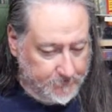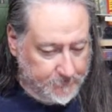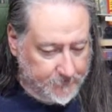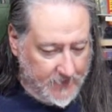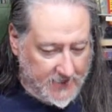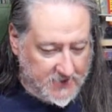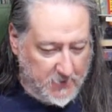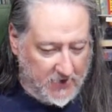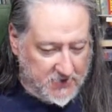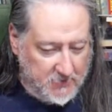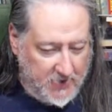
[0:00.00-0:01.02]
That
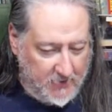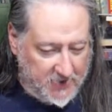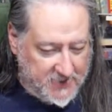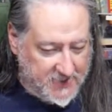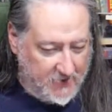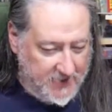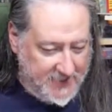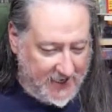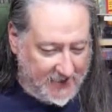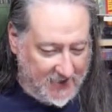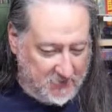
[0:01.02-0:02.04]
spell should be able to summon
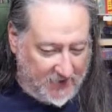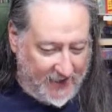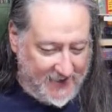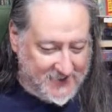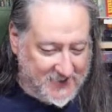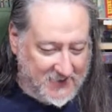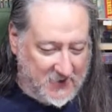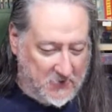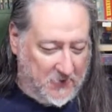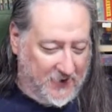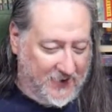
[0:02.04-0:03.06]
deadly plants and
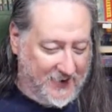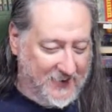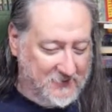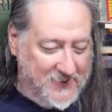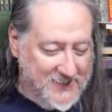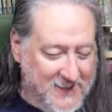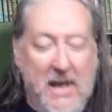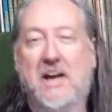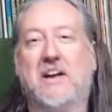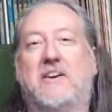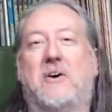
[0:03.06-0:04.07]
go wrong with these.
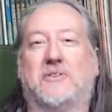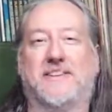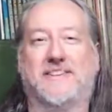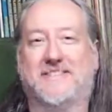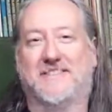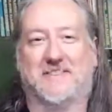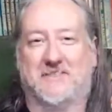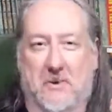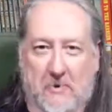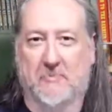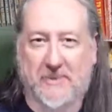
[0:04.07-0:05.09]
Colton is
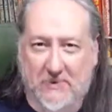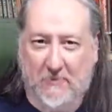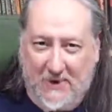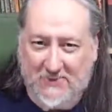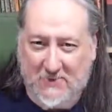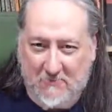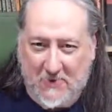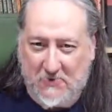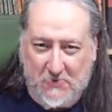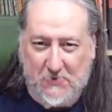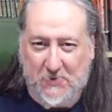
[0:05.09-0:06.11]
determined to make something
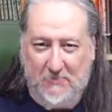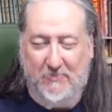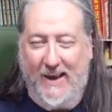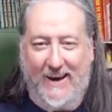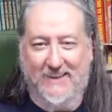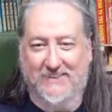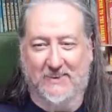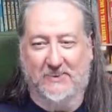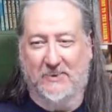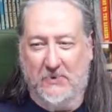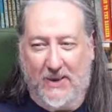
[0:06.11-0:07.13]
cool and badass out of
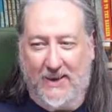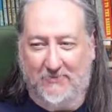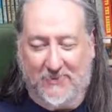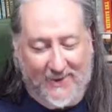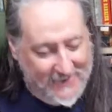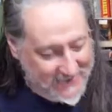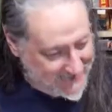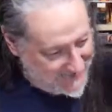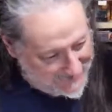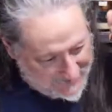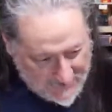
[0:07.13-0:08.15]
locate plants.
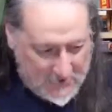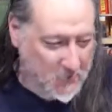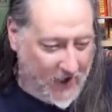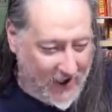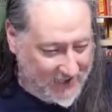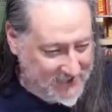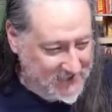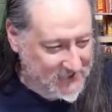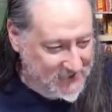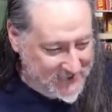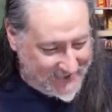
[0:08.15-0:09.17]
You rock,
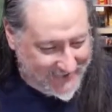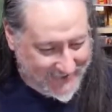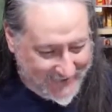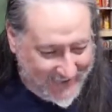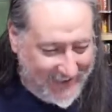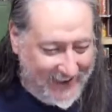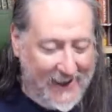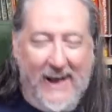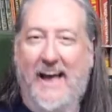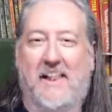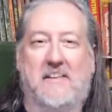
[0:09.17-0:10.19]
dude.
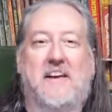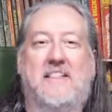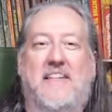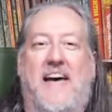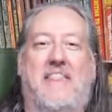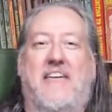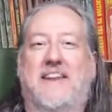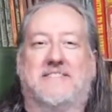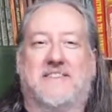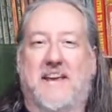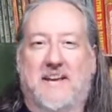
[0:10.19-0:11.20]
I love that. That
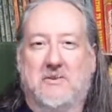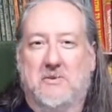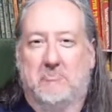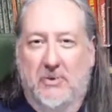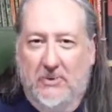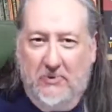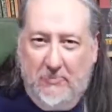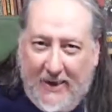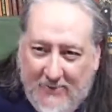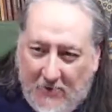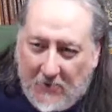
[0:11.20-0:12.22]
is taking the bull
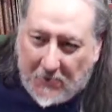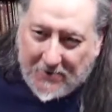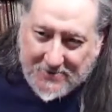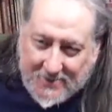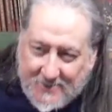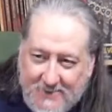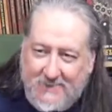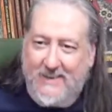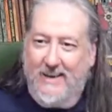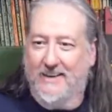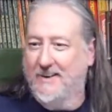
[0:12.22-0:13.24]
by the horns and just
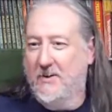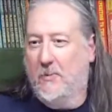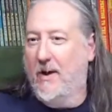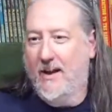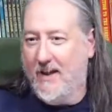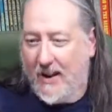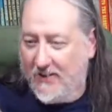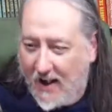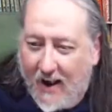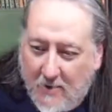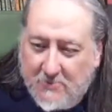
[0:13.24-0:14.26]
saying, you know what?
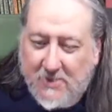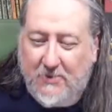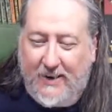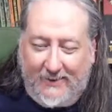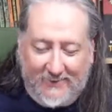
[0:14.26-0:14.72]
No, I'm doing it.